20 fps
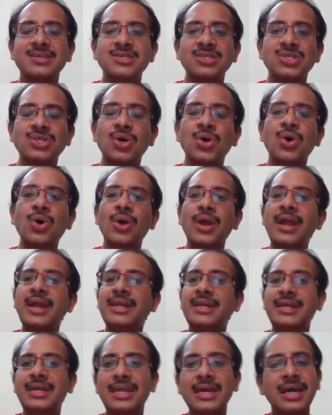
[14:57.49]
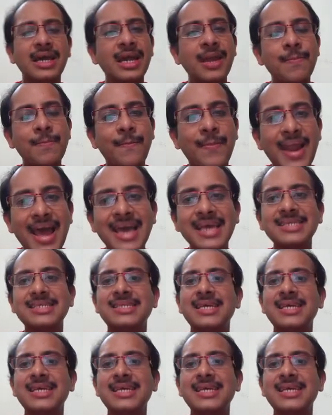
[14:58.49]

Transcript: So it implies